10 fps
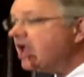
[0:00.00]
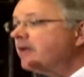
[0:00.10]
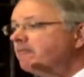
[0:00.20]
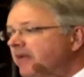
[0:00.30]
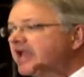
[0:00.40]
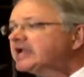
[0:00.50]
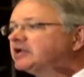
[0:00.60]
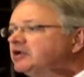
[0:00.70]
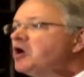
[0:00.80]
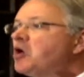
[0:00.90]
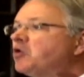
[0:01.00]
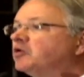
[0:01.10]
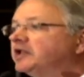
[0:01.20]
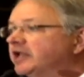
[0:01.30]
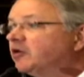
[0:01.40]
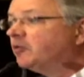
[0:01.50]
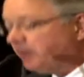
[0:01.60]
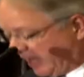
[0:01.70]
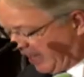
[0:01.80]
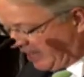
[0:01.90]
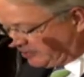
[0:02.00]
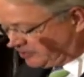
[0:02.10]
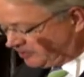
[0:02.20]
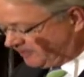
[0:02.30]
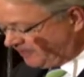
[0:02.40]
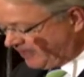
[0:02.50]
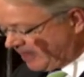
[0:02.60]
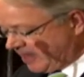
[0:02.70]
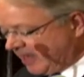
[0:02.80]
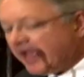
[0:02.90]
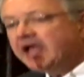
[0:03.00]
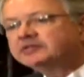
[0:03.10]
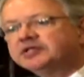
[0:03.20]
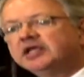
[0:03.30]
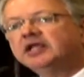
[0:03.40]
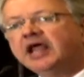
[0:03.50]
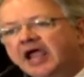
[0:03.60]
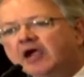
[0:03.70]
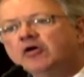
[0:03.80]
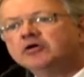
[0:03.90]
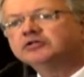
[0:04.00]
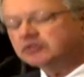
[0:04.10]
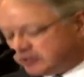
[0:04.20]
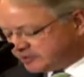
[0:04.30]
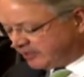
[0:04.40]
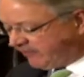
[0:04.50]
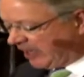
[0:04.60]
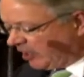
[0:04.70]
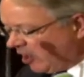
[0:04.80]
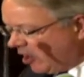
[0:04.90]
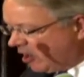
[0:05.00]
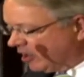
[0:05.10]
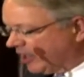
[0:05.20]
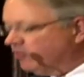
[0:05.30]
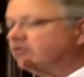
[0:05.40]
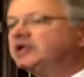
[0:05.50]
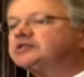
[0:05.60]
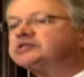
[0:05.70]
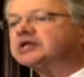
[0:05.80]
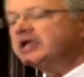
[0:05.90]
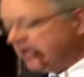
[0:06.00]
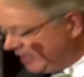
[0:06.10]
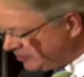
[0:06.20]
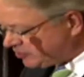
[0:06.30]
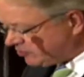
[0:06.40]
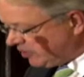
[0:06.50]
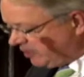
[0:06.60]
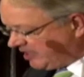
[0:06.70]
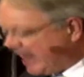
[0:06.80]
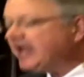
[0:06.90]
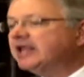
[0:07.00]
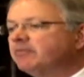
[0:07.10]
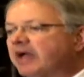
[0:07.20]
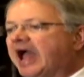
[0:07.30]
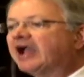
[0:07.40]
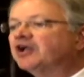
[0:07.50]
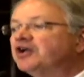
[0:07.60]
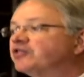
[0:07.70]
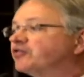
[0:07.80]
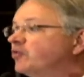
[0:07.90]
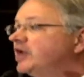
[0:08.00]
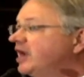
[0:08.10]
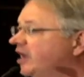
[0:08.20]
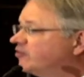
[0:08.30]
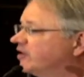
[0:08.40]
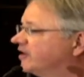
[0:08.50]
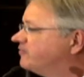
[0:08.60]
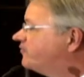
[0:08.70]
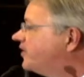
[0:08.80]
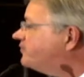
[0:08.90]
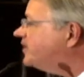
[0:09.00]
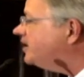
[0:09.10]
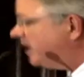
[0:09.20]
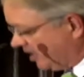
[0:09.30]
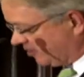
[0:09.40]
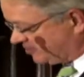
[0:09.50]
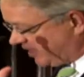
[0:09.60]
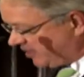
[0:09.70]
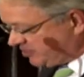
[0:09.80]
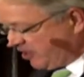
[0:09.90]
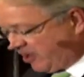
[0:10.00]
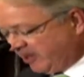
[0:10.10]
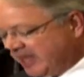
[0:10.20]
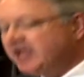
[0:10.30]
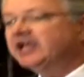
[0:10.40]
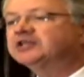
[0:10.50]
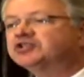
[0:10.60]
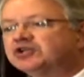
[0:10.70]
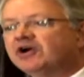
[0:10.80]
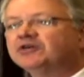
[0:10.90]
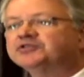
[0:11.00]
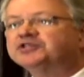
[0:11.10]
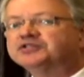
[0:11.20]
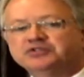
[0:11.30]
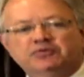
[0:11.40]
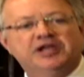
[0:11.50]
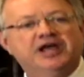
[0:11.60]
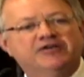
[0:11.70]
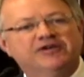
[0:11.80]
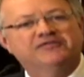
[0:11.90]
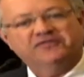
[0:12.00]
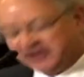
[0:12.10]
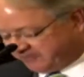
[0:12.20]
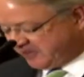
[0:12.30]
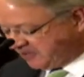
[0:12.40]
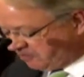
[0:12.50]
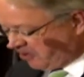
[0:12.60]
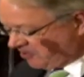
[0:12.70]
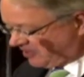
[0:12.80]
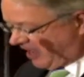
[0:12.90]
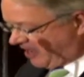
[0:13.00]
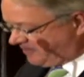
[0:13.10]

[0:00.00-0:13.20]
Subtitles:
Make no little plans. As the inheritors of a long and rich history dating back 350 years, yes, y'all, it's Charleston's 350th birthday.